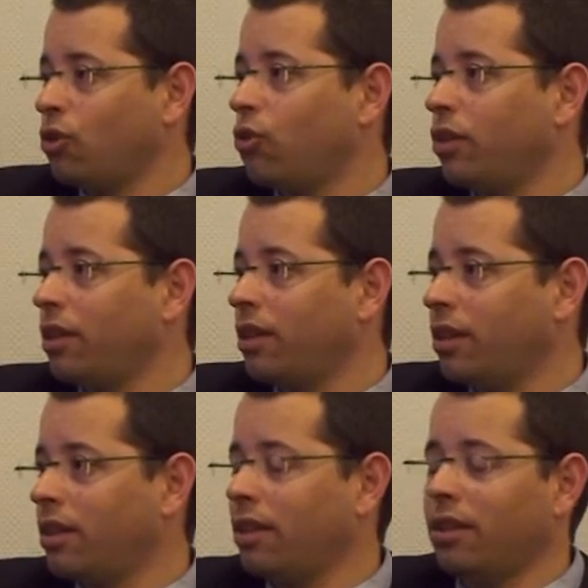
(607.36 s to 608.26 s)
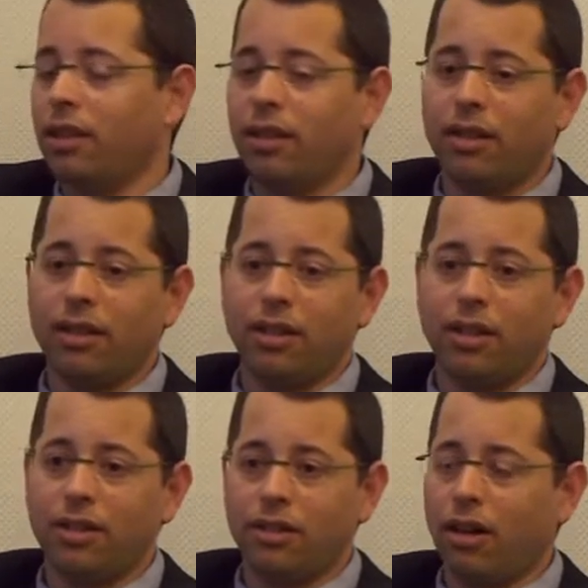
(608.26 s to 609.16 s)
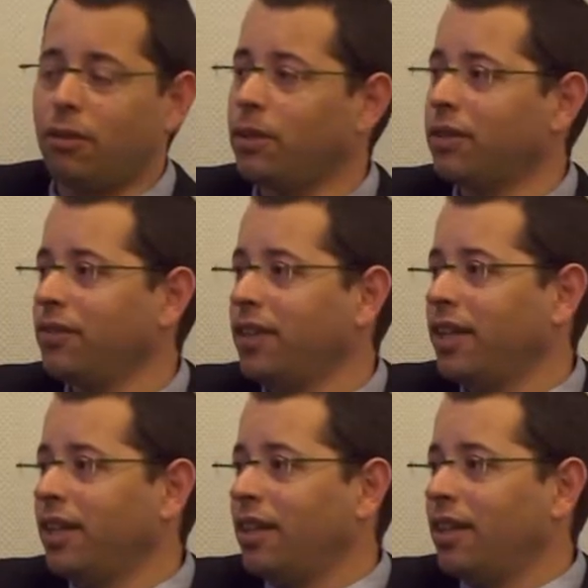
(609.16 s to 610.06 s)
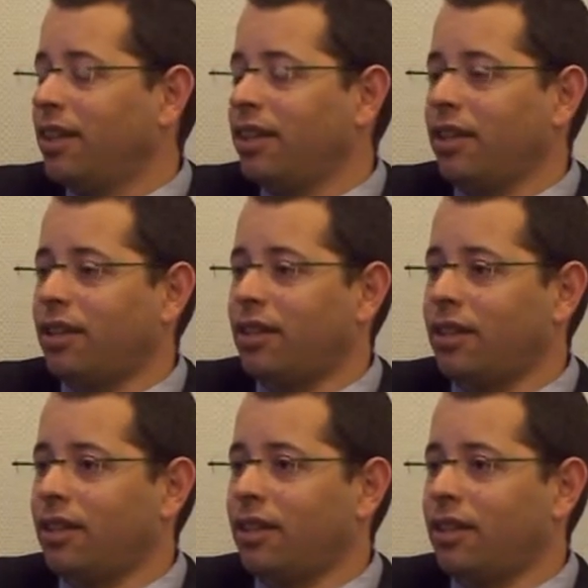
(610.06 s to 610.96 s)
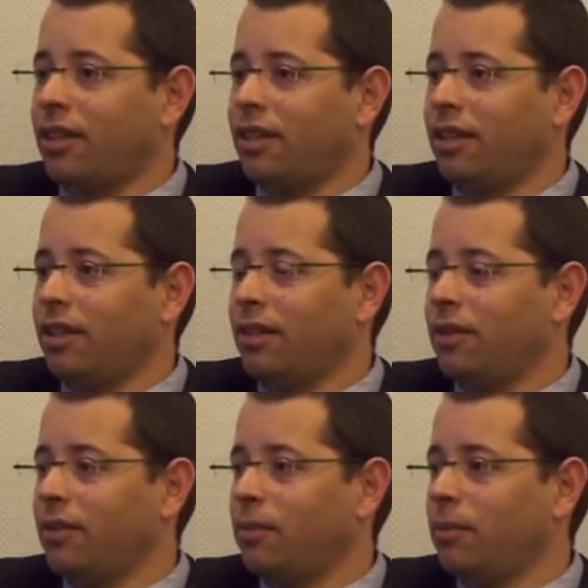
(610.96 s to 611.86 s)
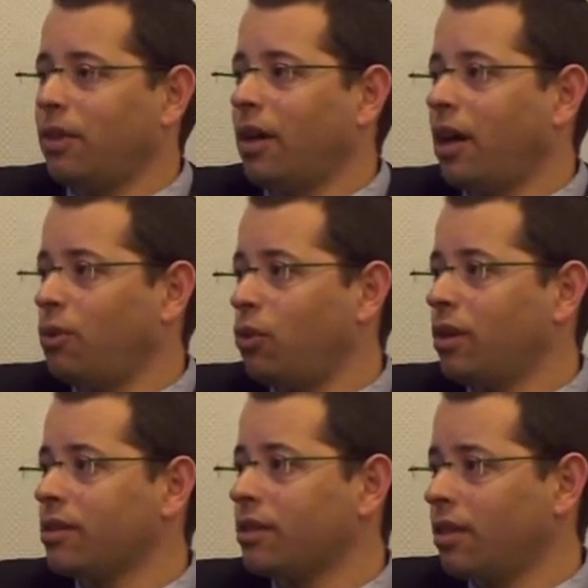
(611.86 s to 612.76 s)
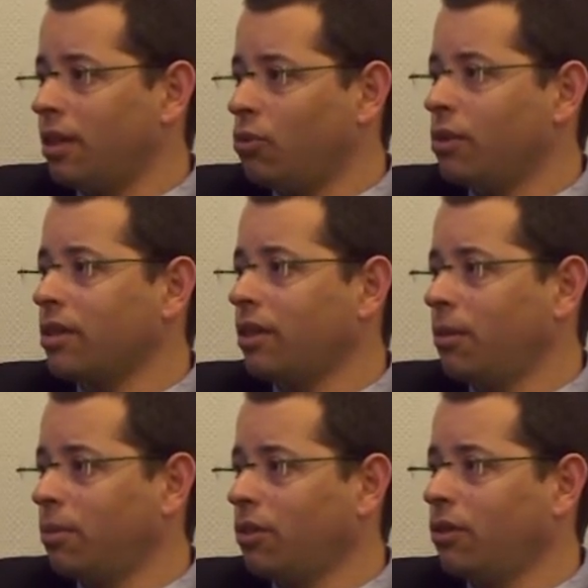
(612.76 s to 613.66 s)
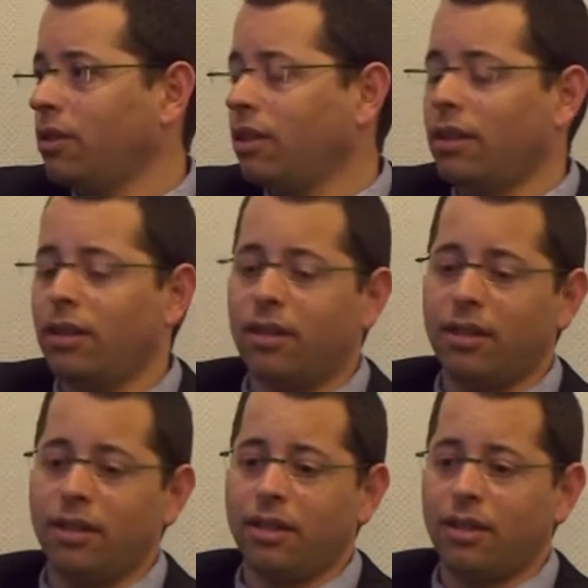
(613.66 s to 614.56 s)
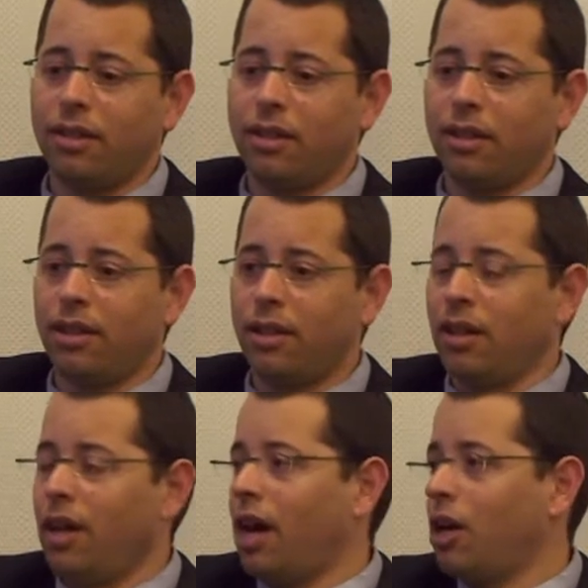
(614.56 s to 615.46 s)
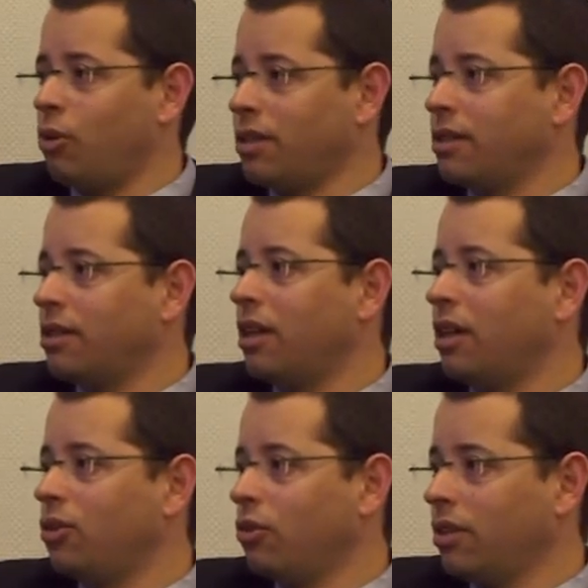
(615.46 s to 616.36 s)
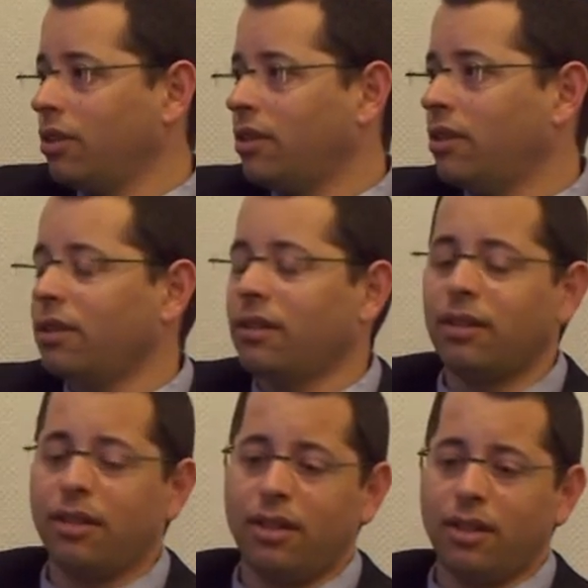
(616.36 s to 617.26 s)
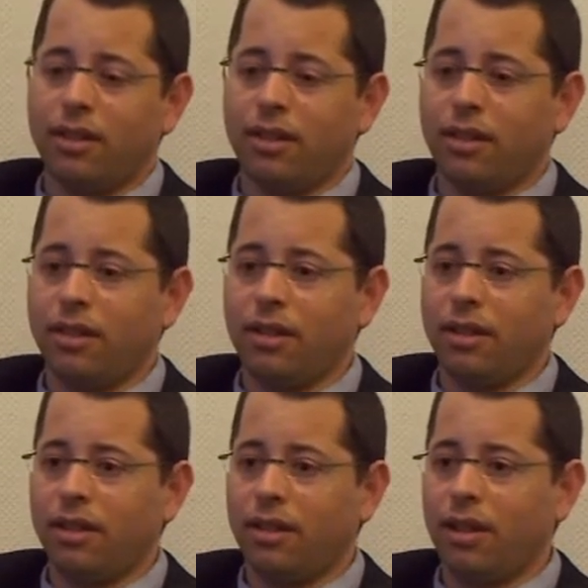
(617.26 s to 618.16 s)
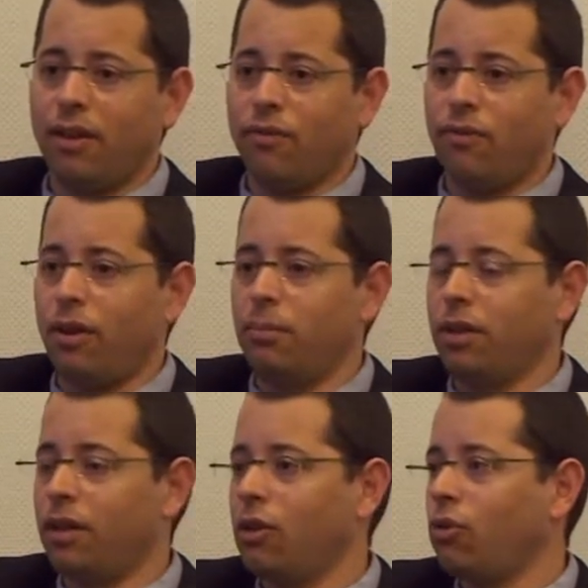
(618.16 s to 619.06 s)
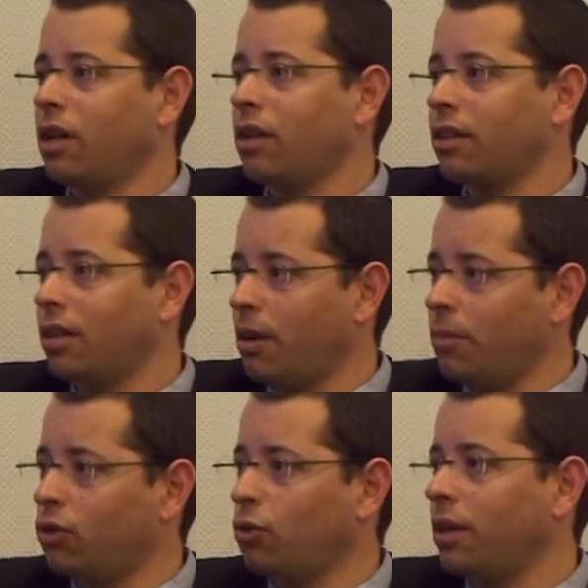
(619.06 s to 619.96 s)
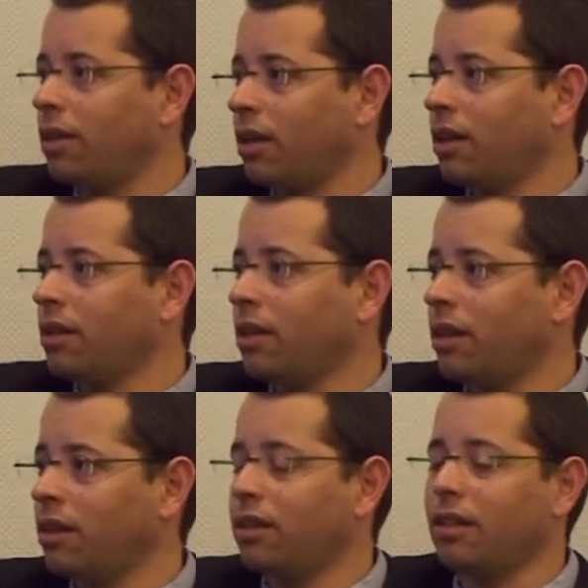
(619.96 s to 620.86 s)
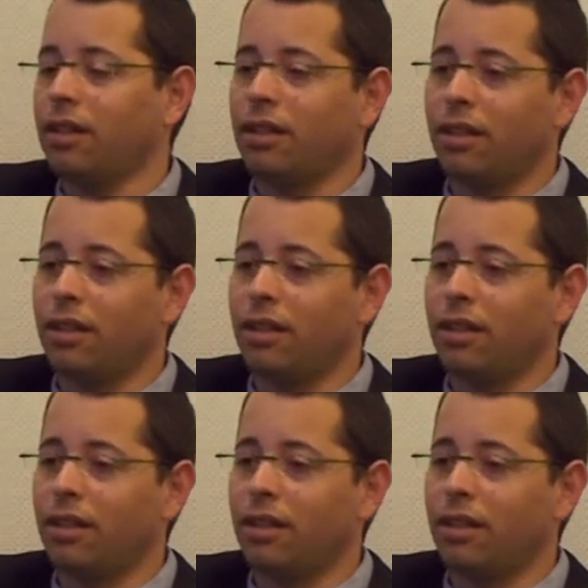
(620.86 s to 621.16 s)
story in the army, that I was in Lebanon, and I was in attack unit, and a very big rocket came into my tank, and